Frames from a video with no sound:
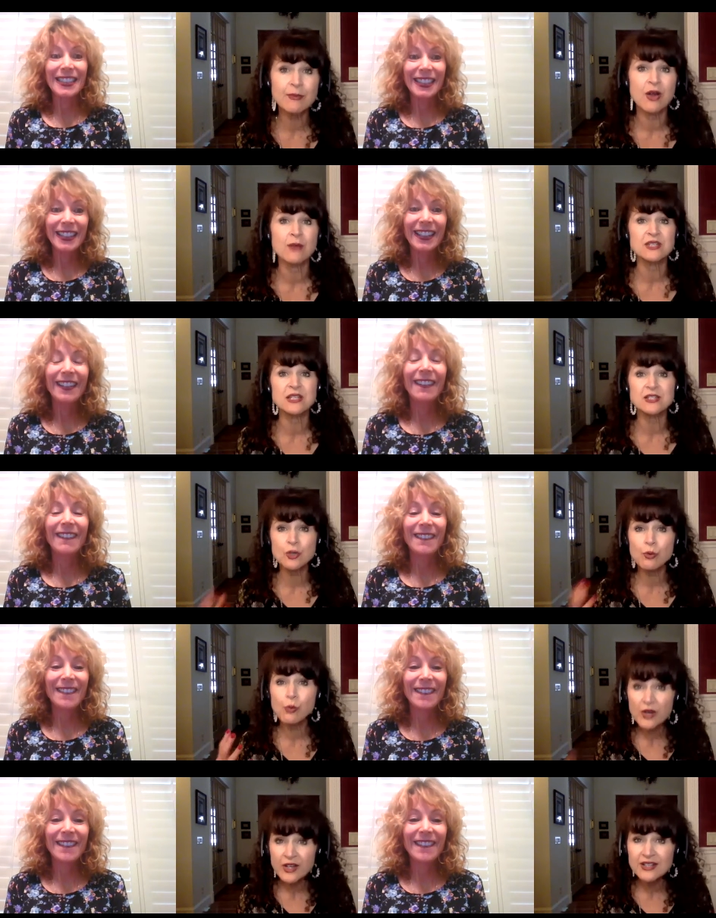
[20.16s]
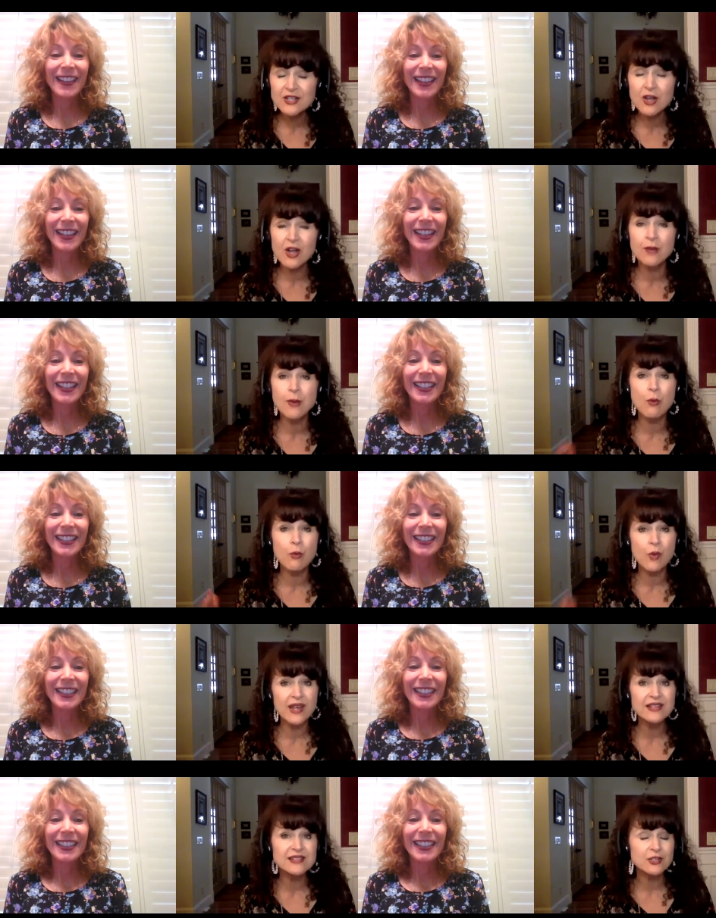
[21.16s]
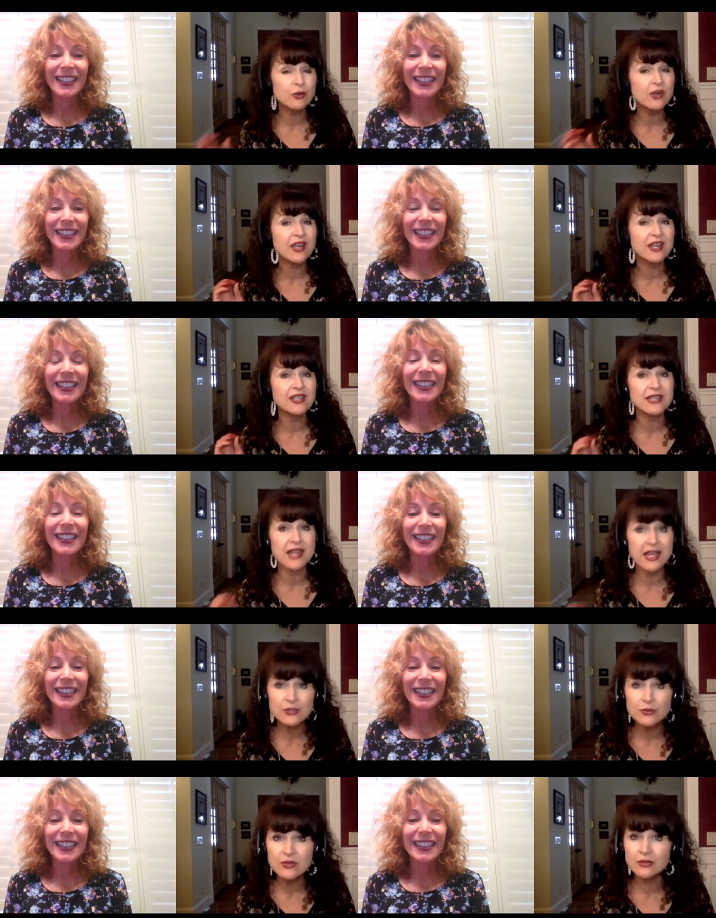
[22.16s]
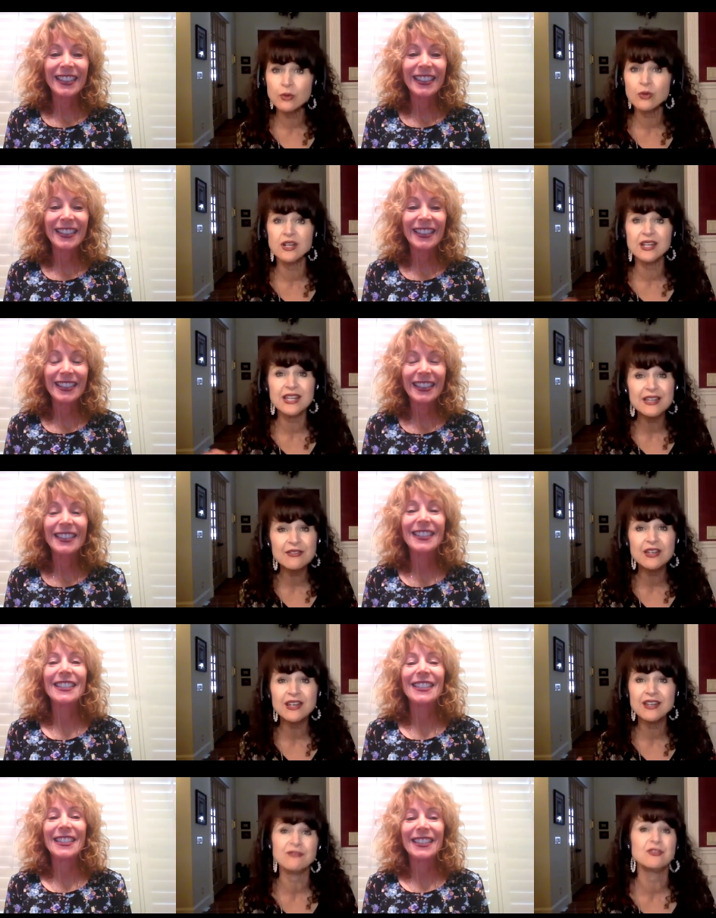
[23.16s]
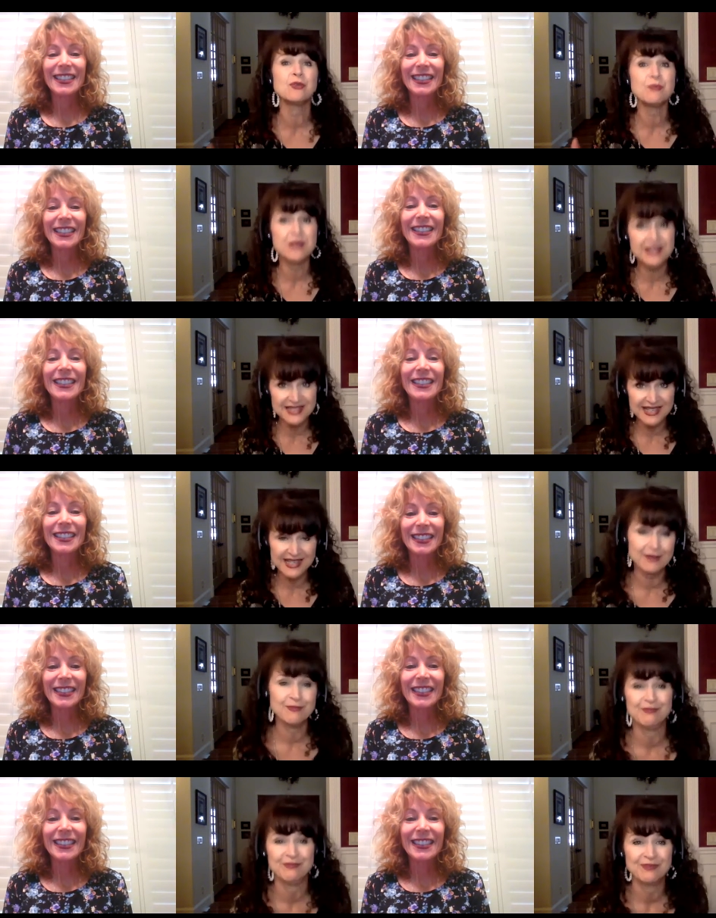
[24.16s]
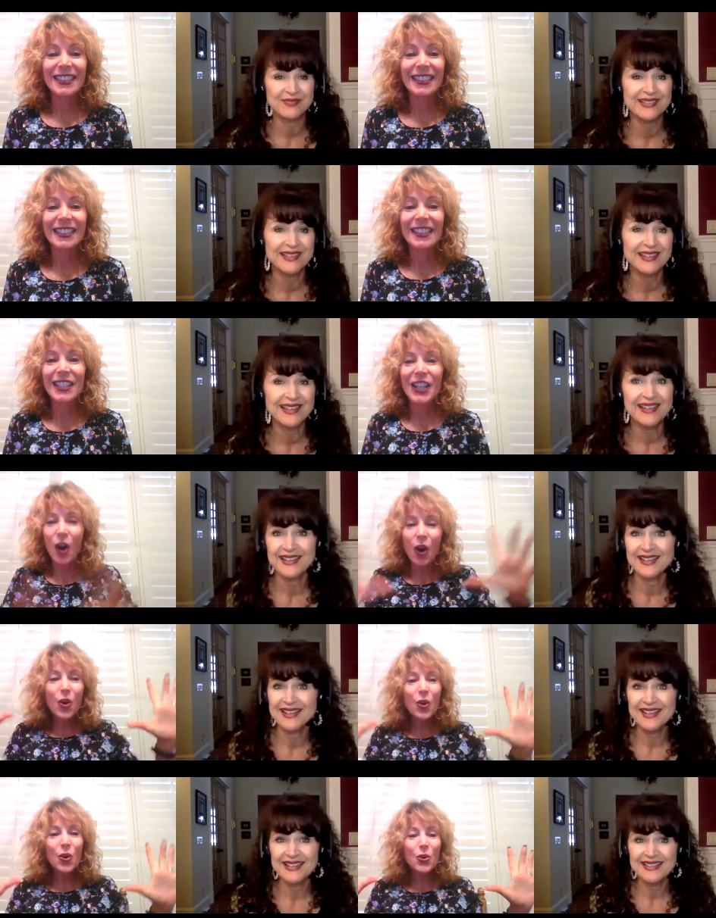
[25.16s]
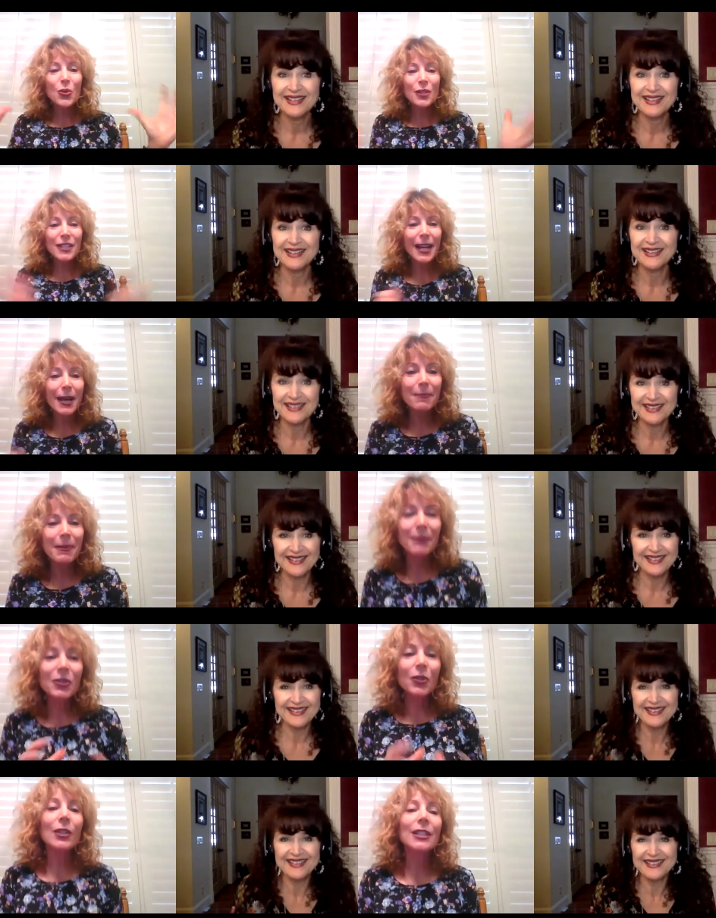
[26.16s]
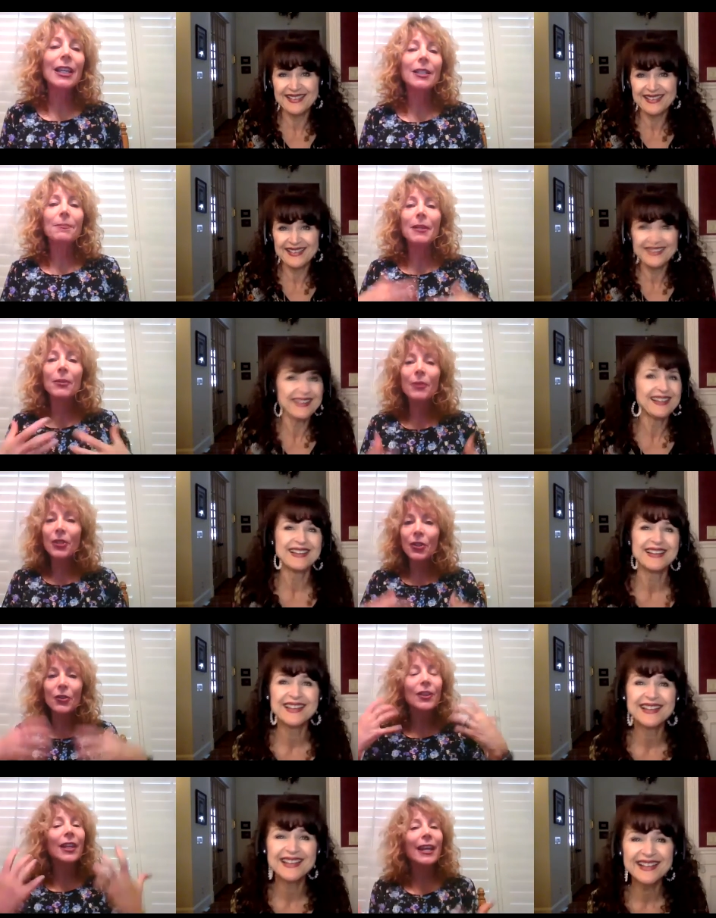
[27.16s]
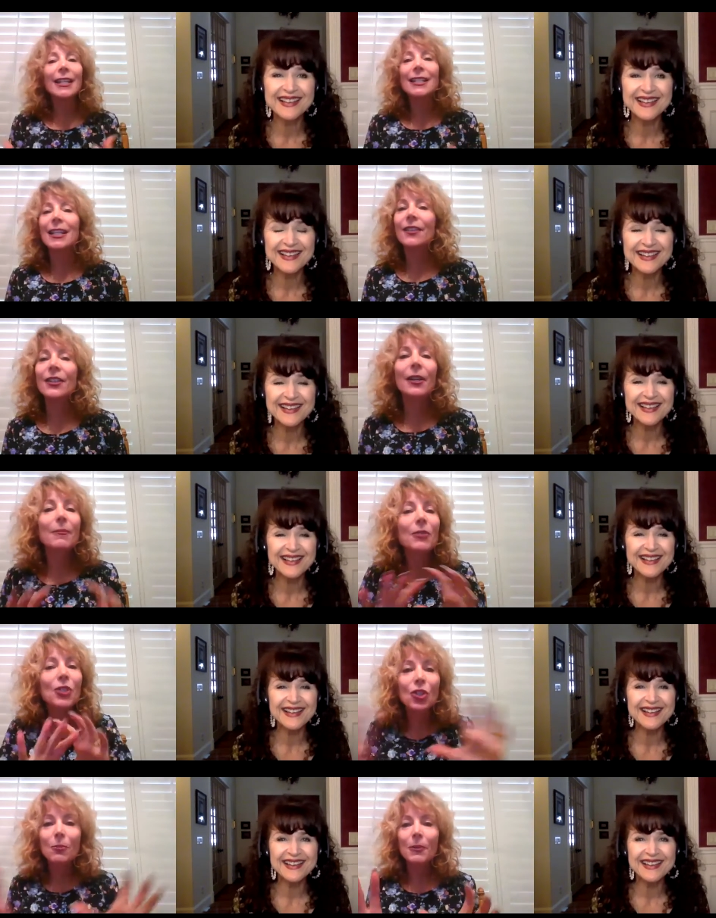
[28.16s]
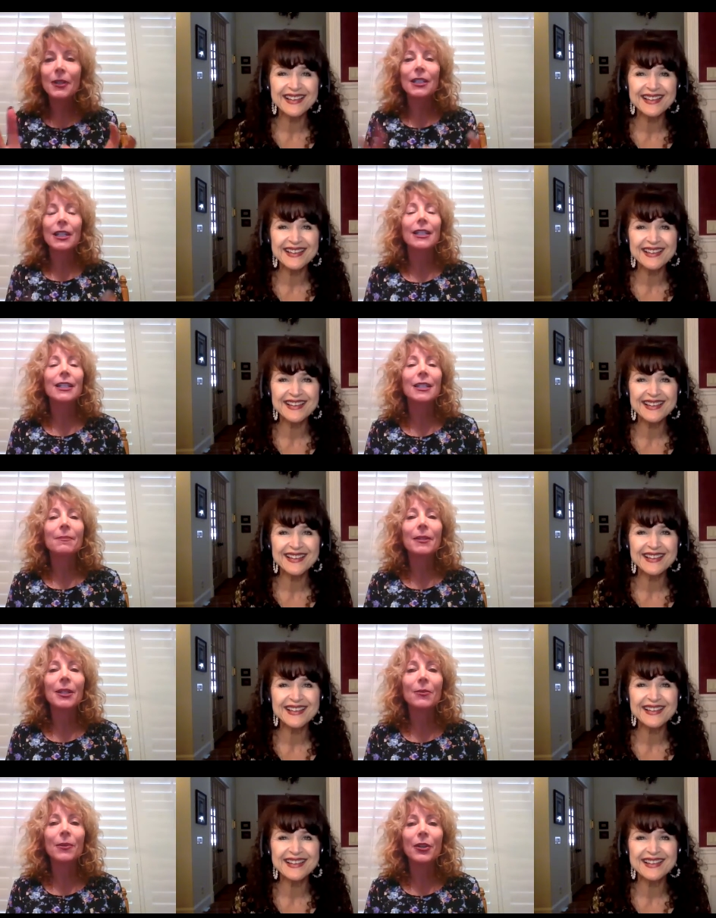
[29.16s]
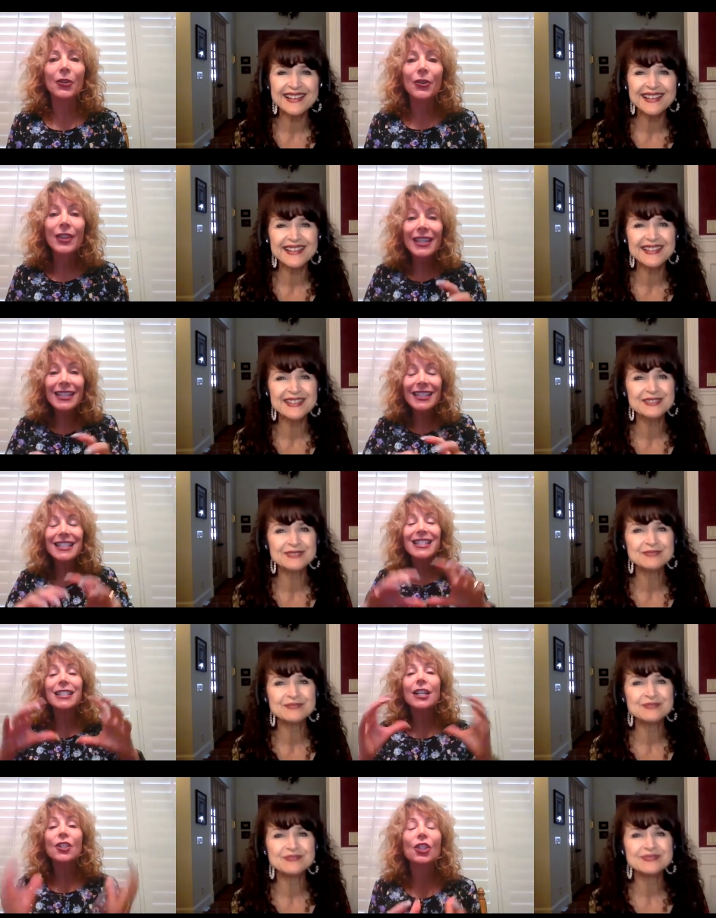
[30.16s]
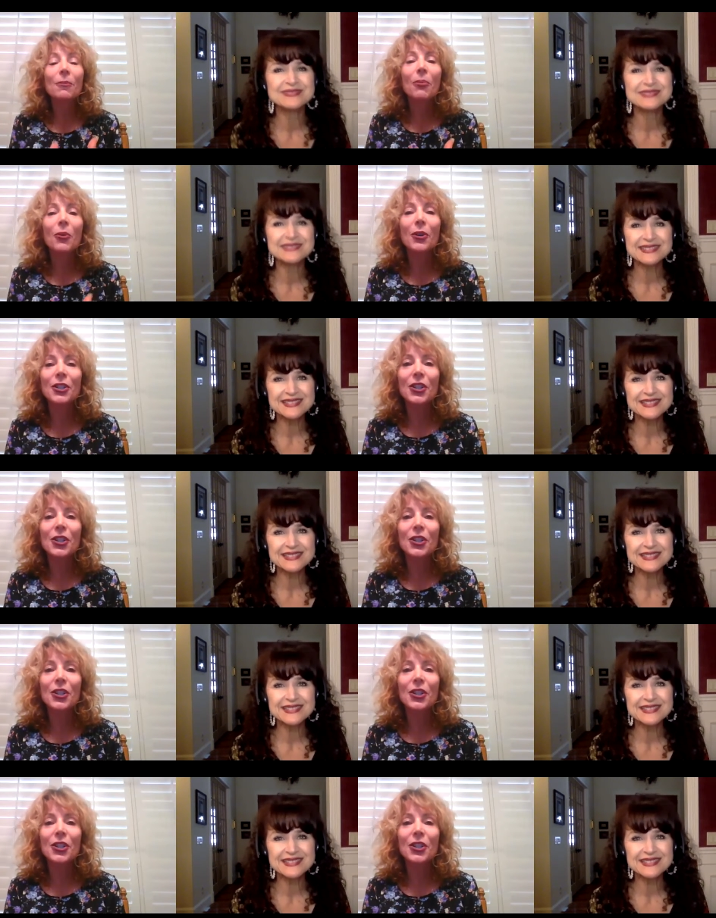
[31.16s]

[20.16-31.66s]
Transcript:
Speaker 1: moms? And so we're going to talk about ways that you can connect with the Lord, even if you're busy.
Speaker 2: Oh, Deb, I'm so excited to be with you. And ladies out there, I'm super excited to be with you. This is such an important